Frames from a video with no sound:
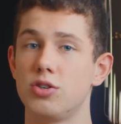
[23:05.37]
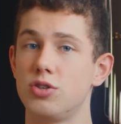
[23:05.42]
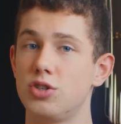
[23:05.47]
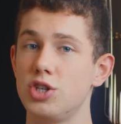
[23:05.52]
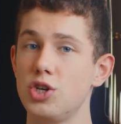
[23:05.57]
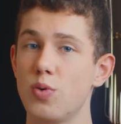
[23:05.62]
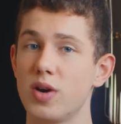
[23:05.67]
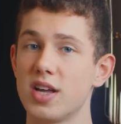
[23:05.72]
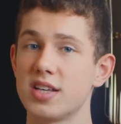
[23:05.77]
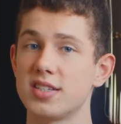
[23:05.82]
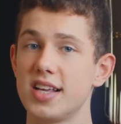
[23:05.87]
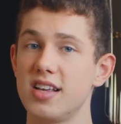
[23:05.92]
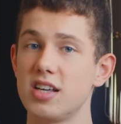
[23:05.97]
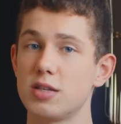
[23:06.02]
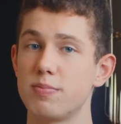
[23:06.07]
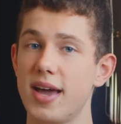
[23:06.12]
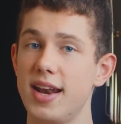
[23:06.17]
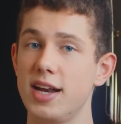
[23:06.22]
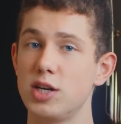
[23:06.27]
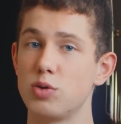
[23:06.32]
Do you want to see this
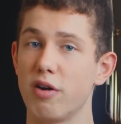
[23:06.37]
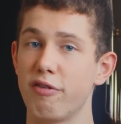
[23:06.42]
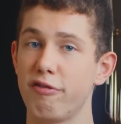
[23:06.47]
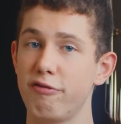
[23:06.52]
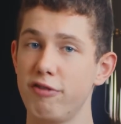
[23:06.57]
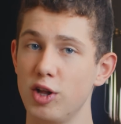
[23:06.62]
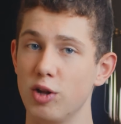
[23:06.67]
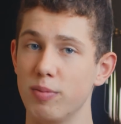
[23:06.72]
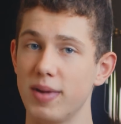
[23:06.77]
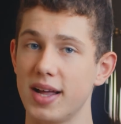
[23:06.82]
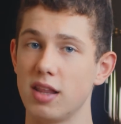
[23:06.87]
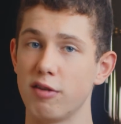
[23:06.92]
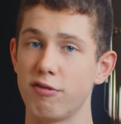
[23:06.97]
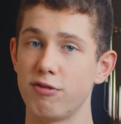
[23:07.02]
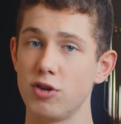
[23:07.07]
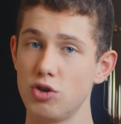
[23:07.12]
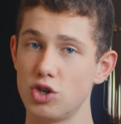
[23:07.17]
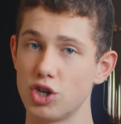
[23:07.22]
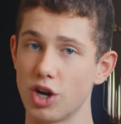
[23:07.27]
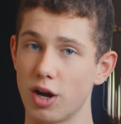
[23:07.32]
made into a film in the
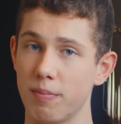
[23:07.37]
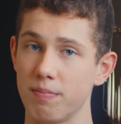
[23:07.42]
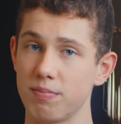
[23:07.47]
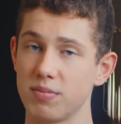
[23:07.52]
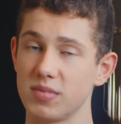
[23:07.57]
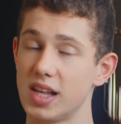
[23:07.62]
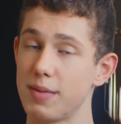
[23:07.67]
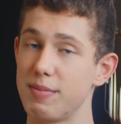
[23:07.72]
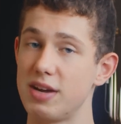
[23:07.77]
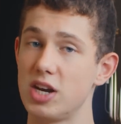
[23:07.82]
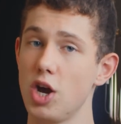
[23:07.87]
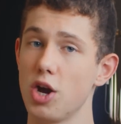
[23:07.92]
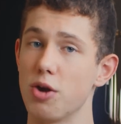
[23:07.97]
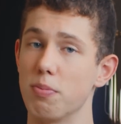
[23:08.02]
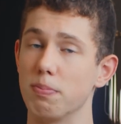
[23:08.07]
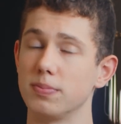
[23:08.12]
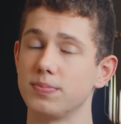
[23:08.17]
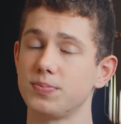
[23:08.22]
future? Let me know.